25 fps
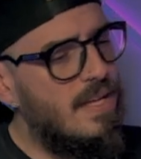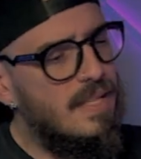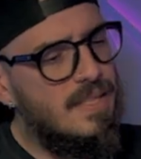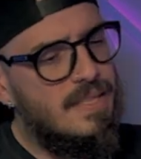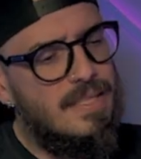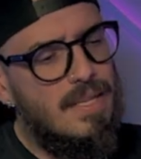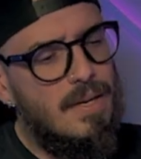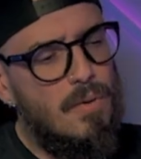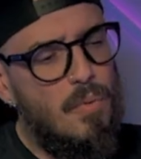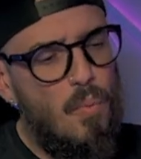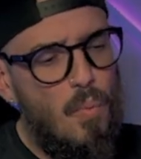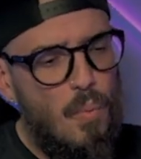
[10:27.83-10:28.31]

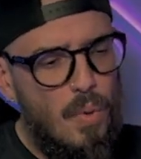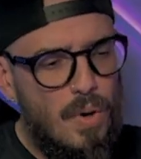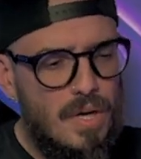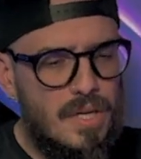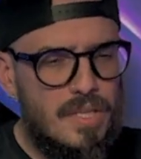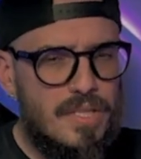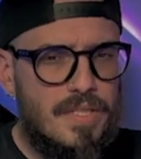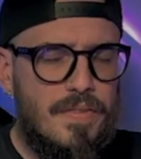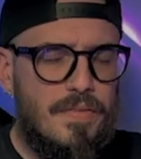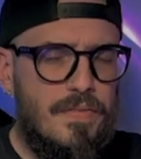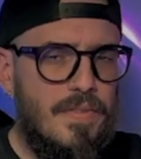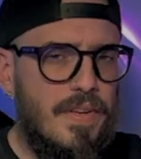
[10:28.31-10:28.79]
the
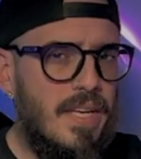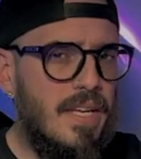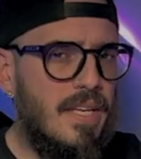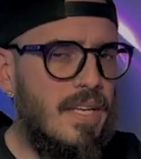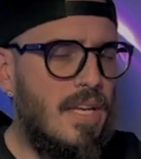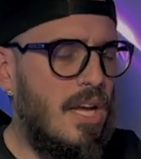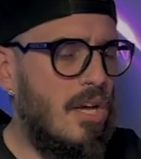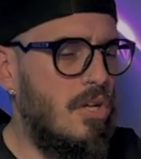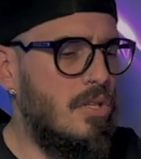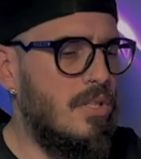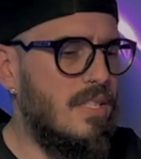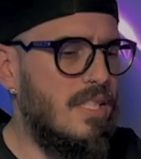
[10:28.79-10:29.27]
worst thing
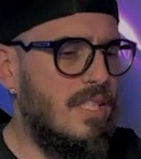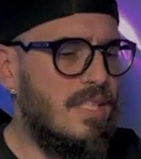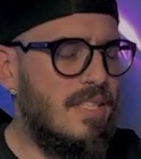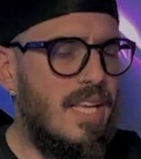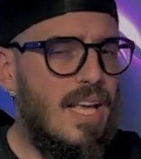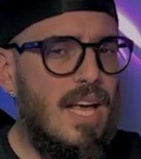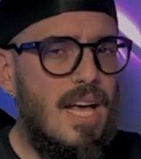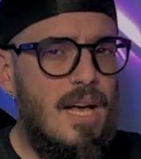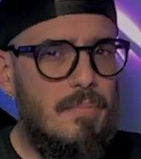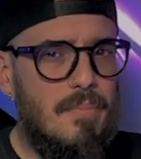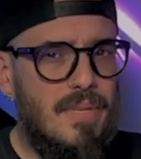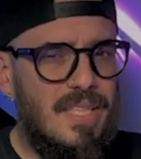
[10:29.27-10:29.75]
on this
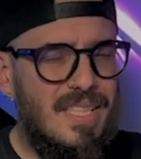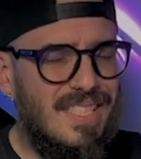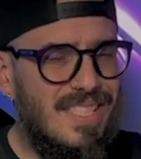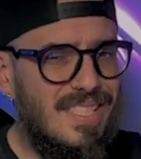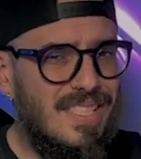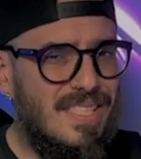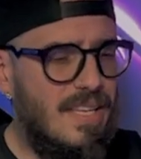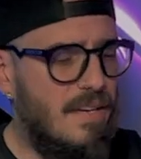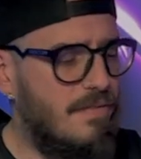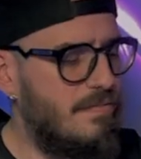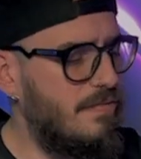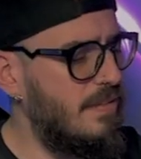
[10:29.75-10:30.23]
helmet is
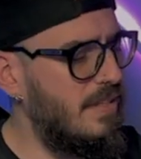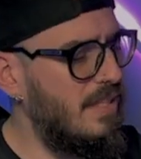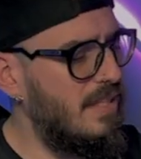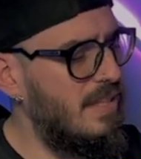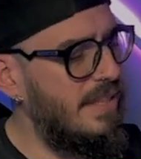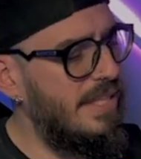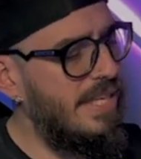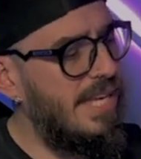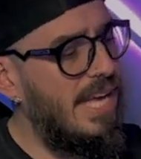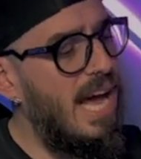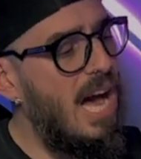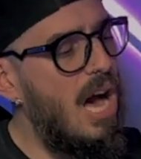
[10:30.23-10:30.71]

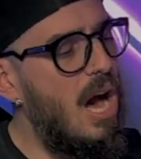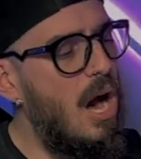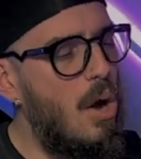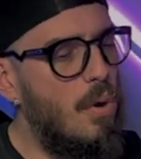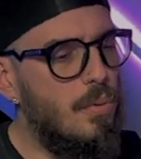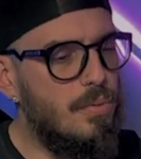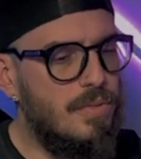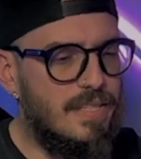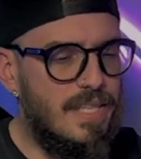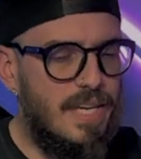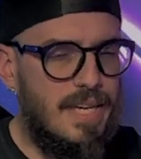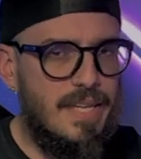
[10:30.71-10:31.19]
definitely
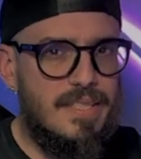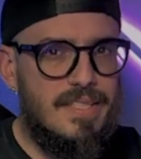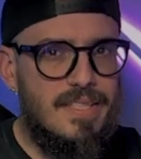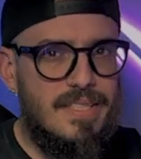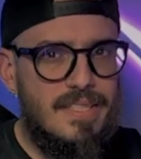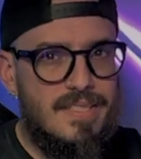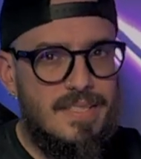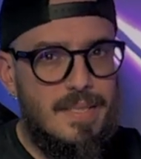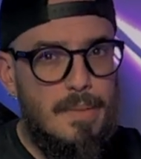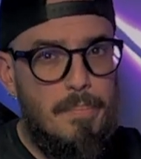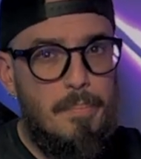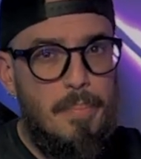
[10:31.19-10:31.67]
how tight
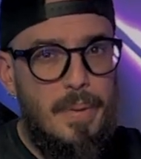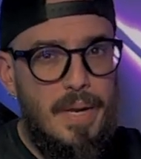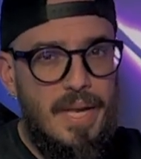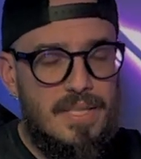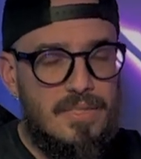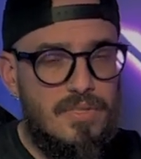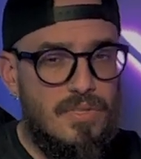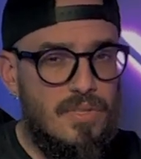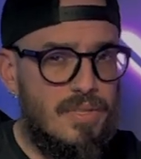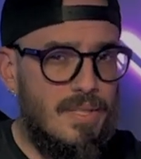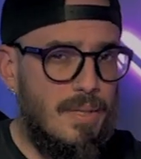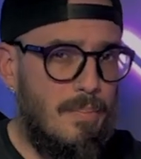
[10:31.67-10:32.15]
is the
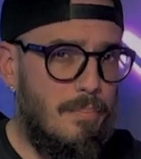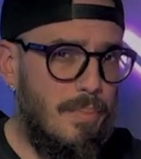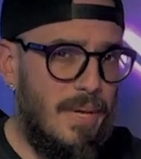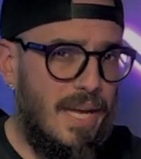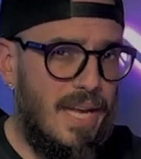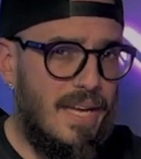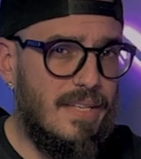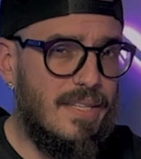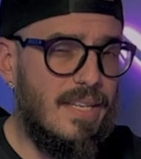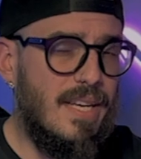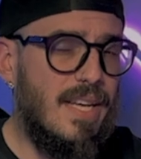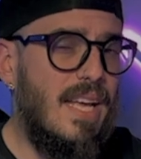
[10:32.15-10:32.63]
pads on the
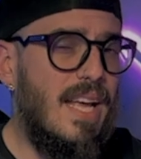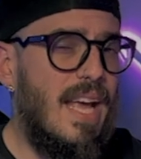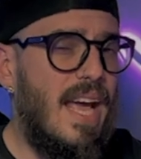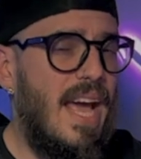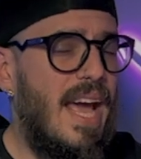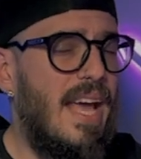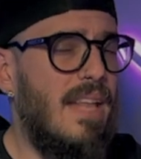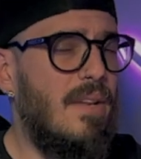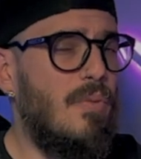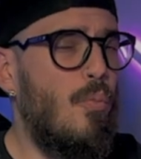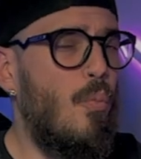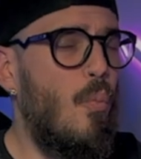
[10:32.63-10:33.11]
back,
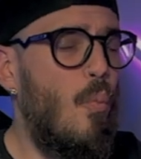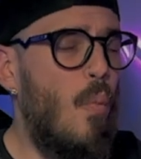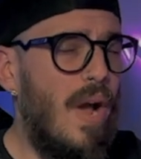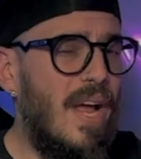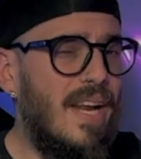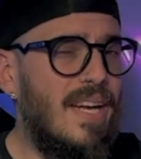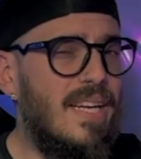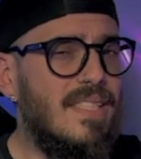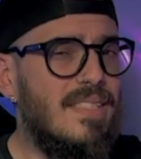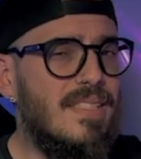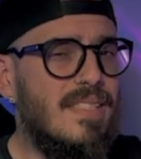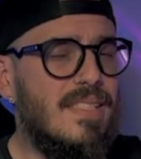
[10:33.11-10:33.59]
and
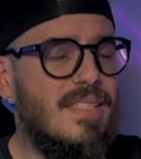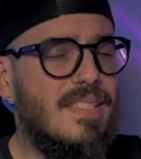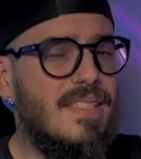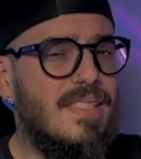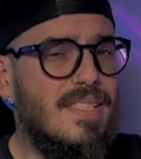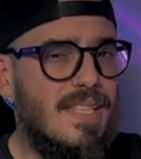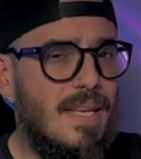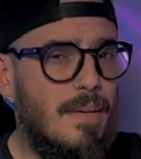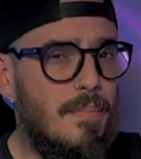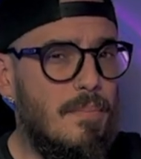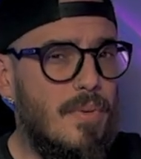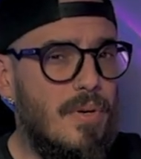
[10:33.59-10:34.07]
when is the
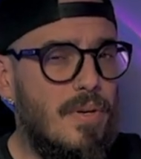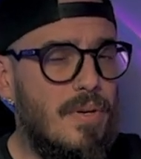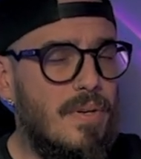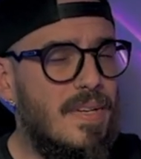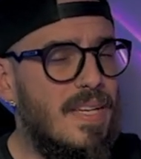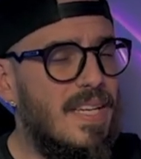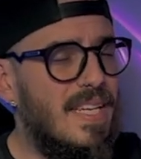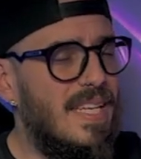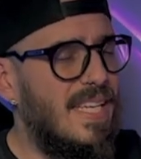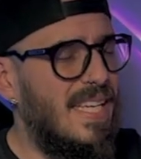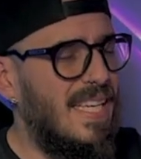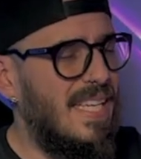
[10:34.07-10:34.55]
summer
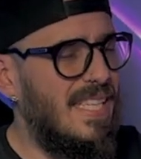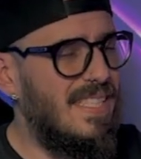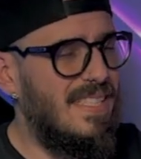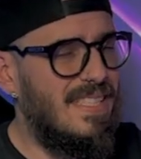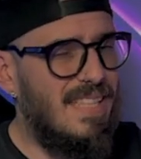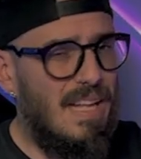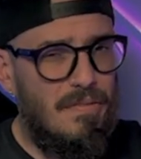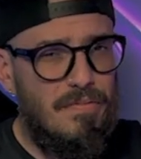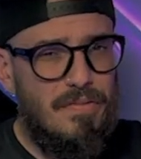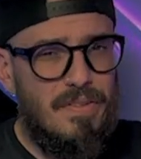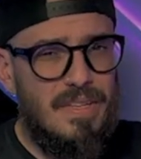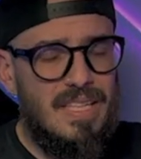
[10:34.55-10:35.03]
is
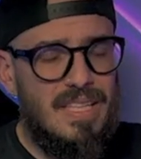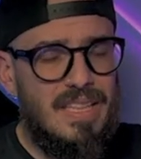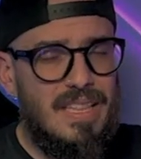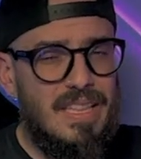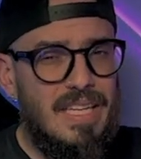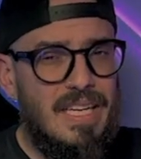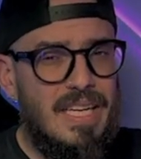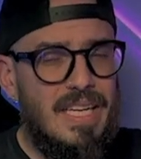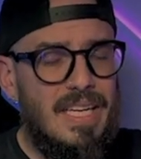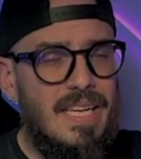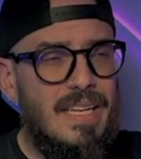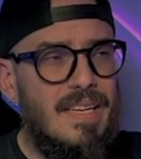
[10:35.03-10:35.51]

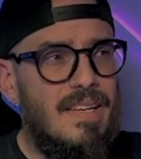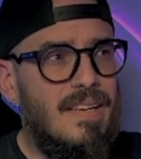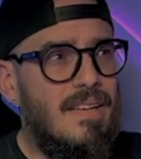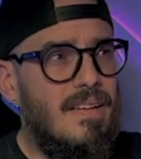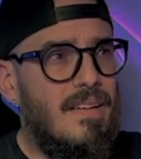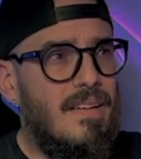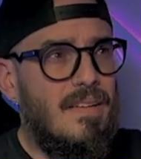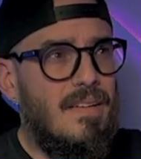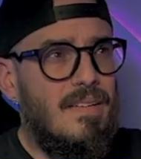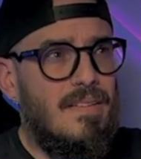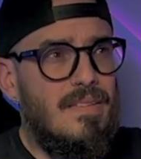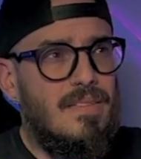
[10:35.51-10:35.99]
definitely
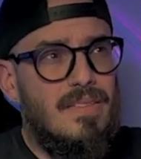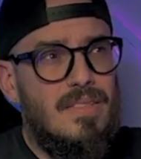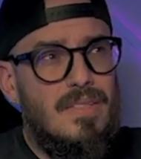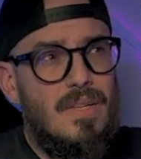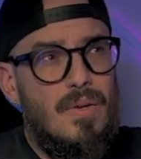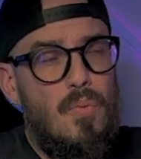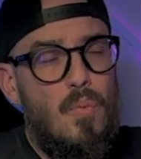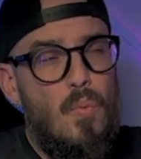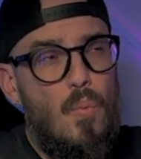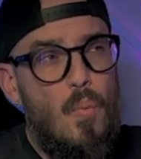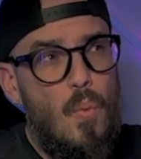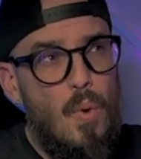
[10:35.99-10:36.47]
the
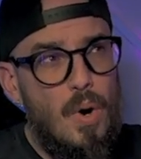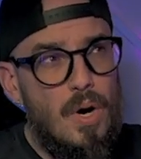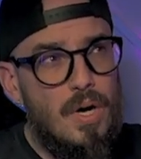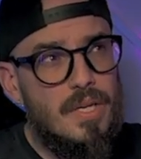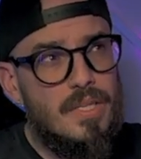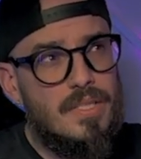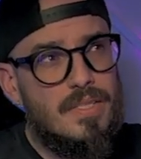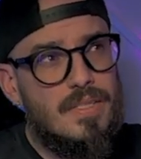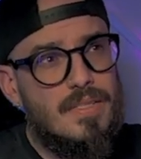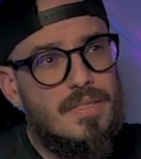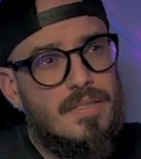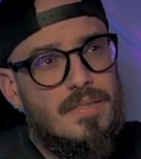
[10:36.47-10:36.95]

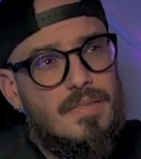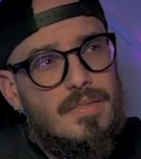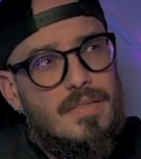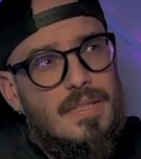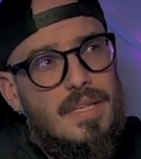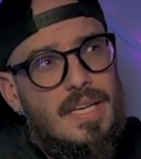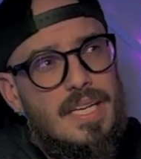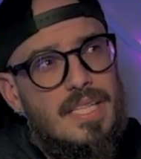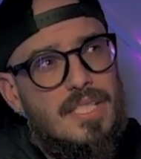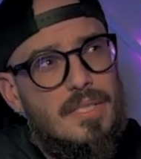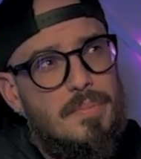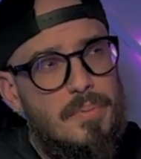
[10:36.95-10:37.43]
worst
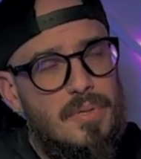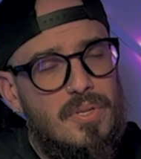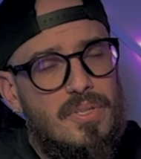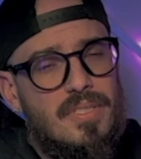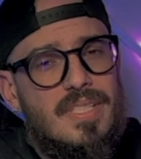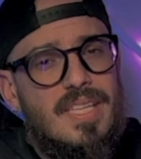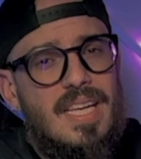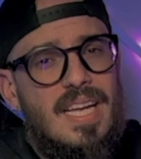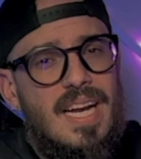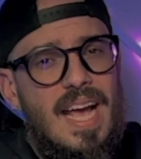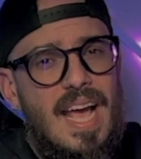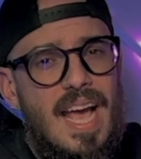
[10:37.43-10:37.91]

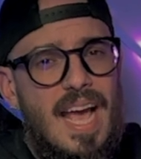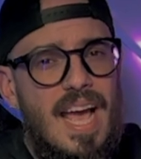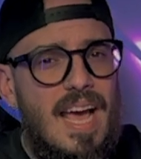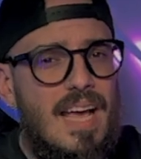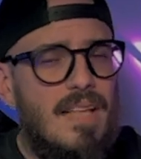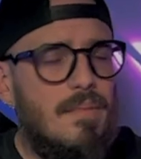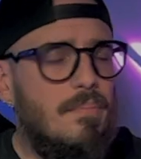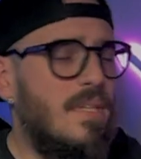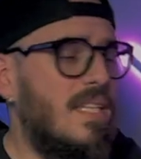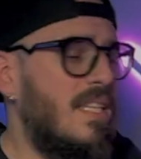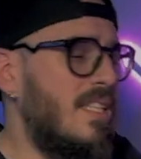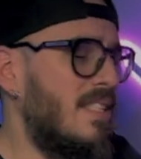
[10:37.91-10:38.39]
experience that I
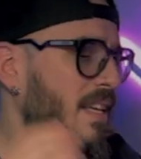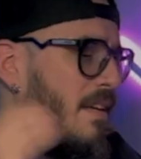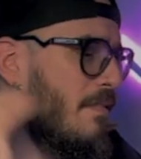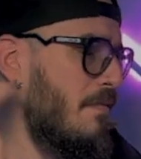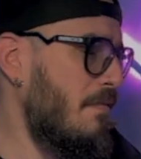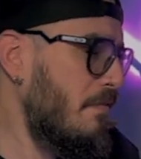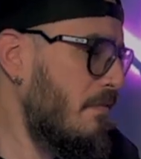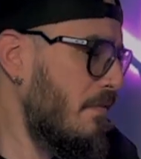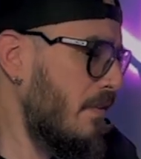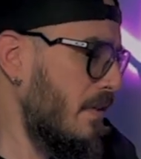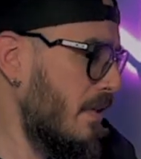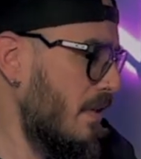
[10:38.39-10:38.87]
had, because I
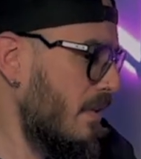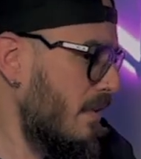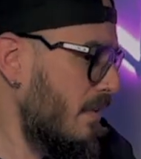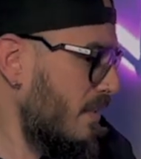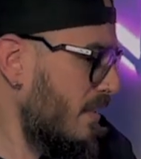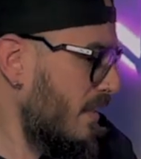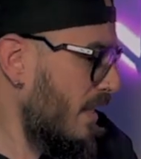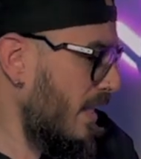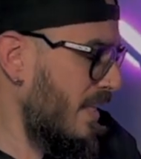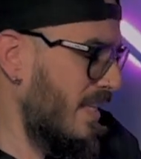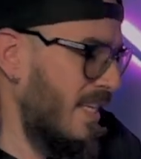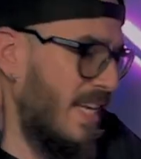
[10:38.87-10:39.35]
feel
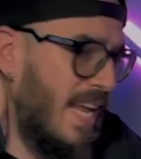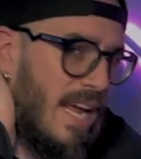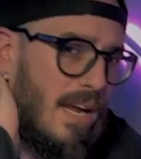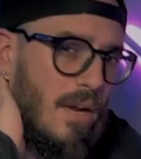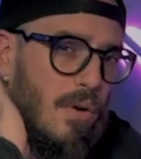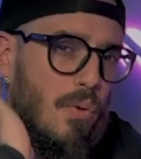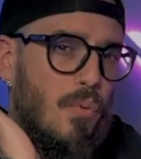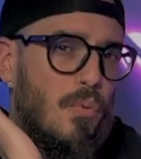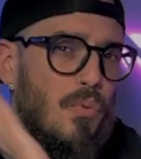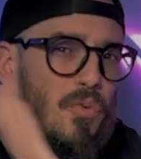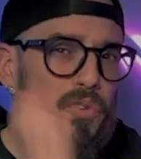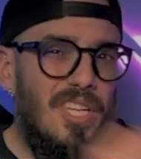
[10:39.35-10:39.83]
the neck
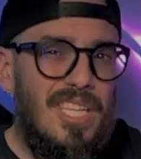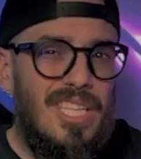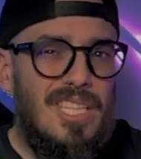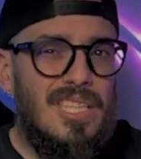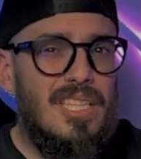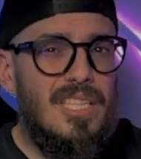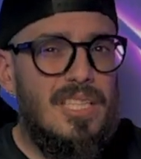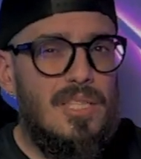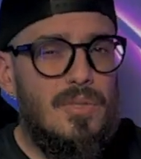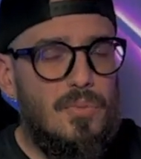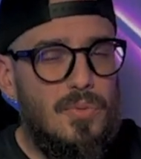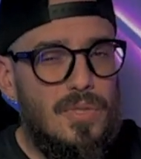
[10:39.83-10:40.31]

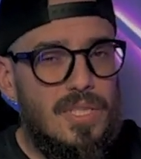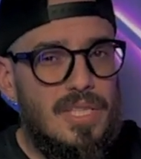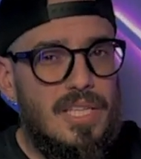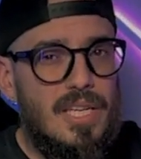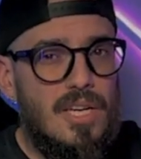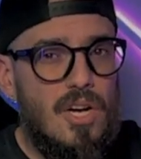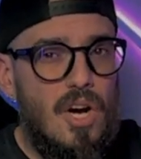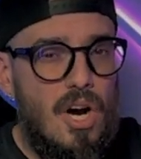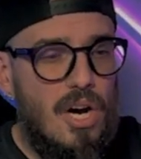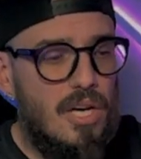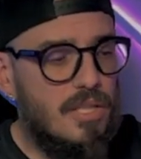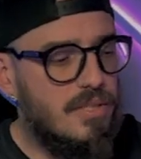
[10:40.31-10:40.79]
really
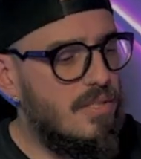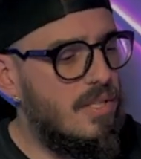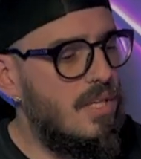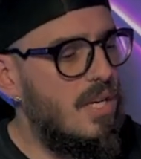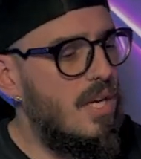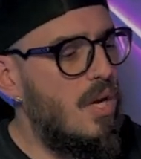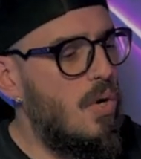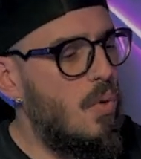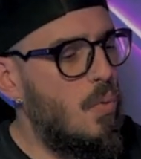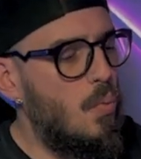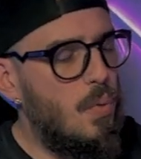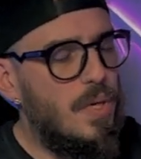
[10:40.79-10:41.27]
hot
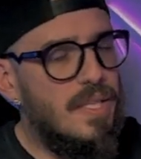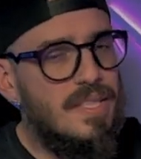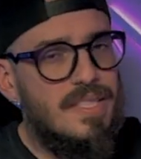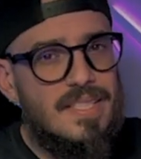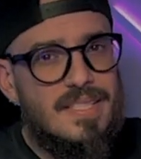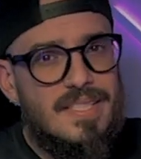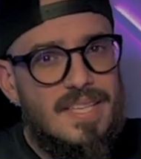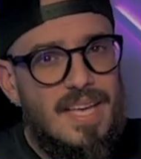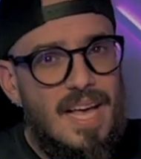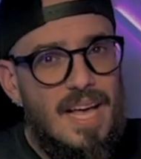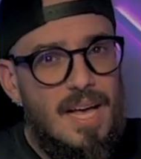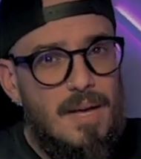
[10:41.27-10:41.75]
with
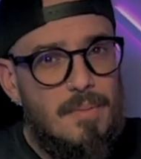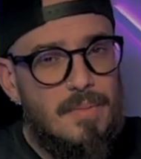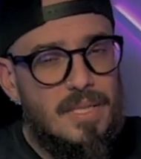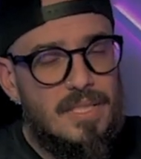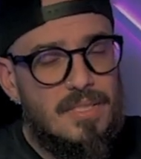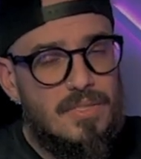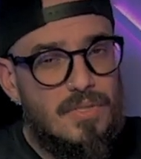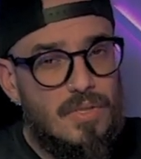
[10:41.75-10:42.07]
this helmet.